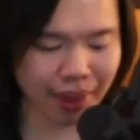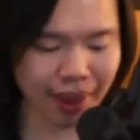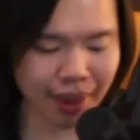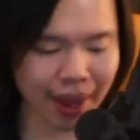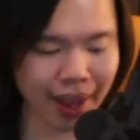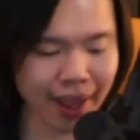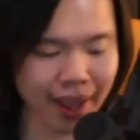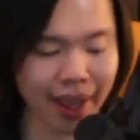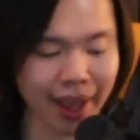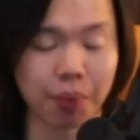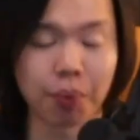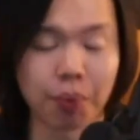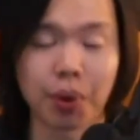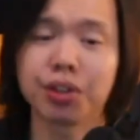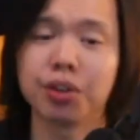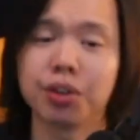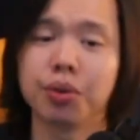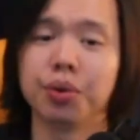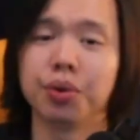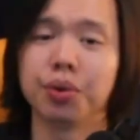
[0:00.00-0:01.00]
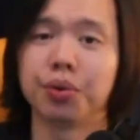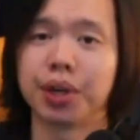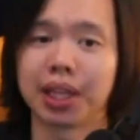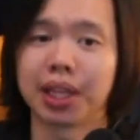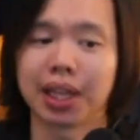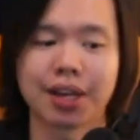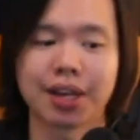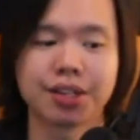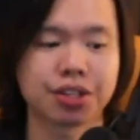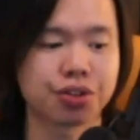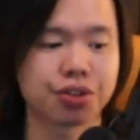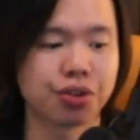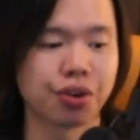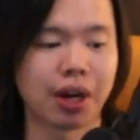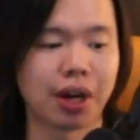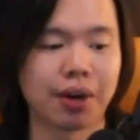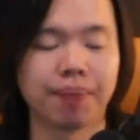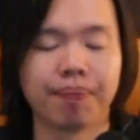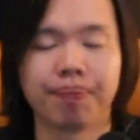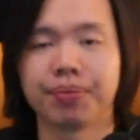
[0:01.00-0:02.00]
And what you will realize
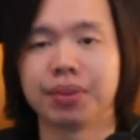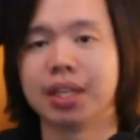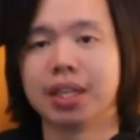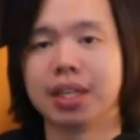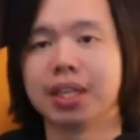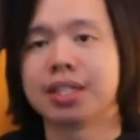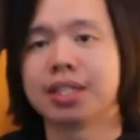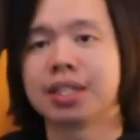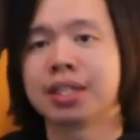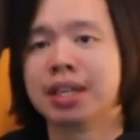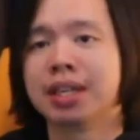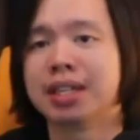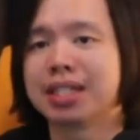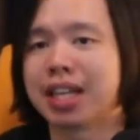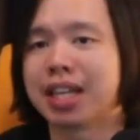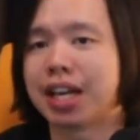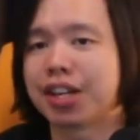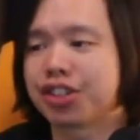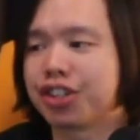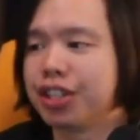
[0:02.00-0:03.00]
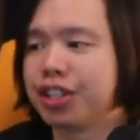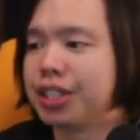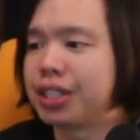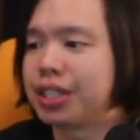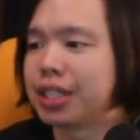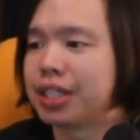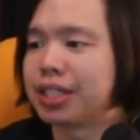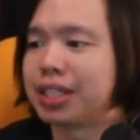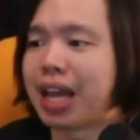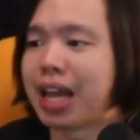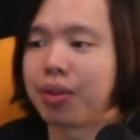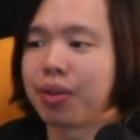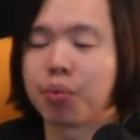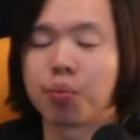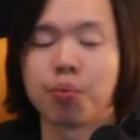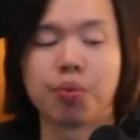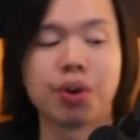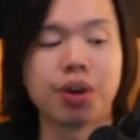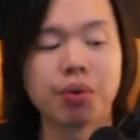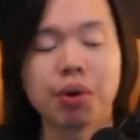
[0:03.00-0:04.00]
throughout these sessions is that
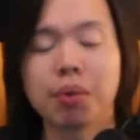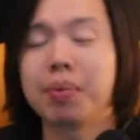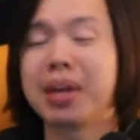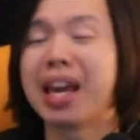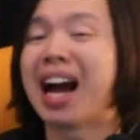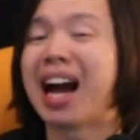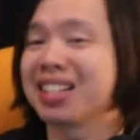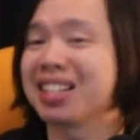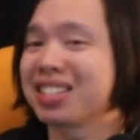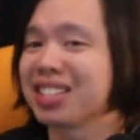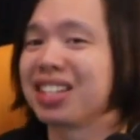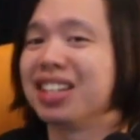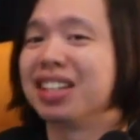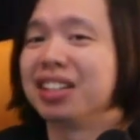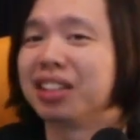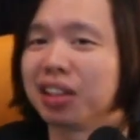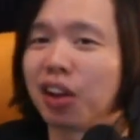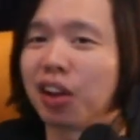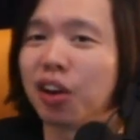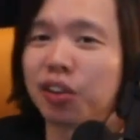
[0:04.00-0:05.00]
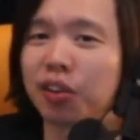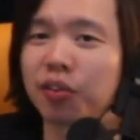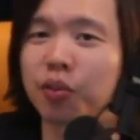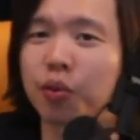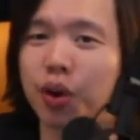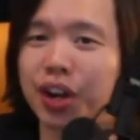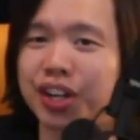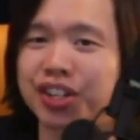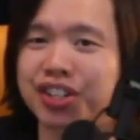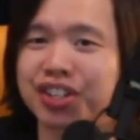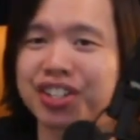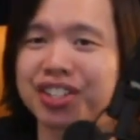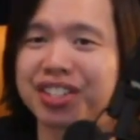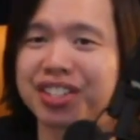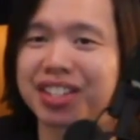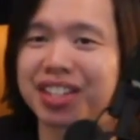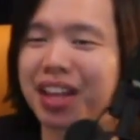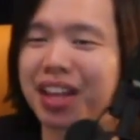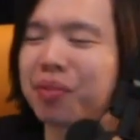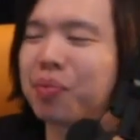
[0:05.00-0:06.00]
we will be asking a lot of questions
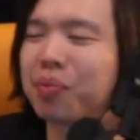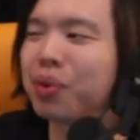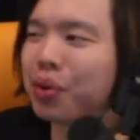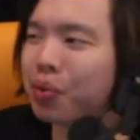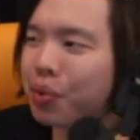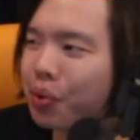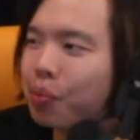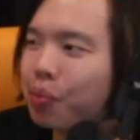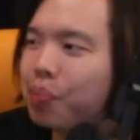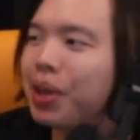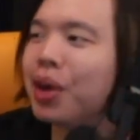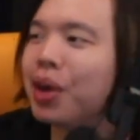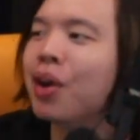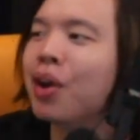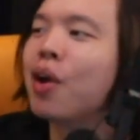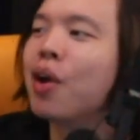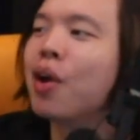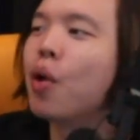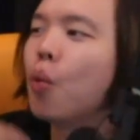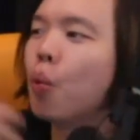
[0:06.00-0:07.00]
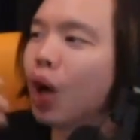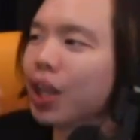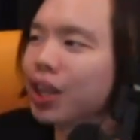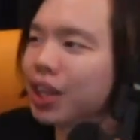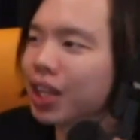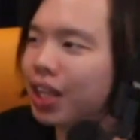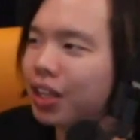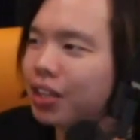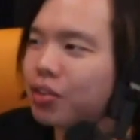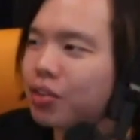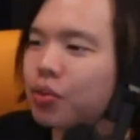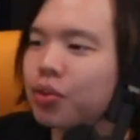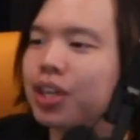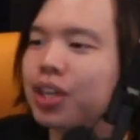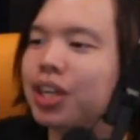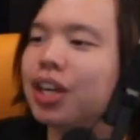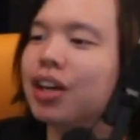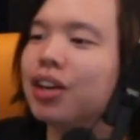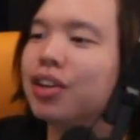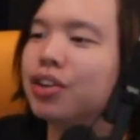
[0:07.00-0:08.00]
and we will be wanting to
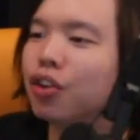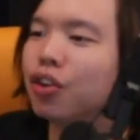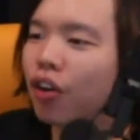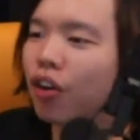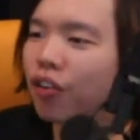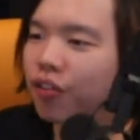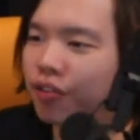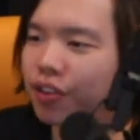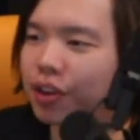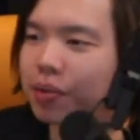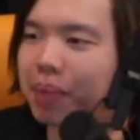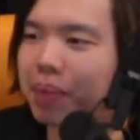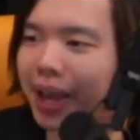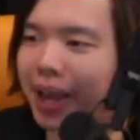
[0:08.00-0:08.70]
hear your feedback,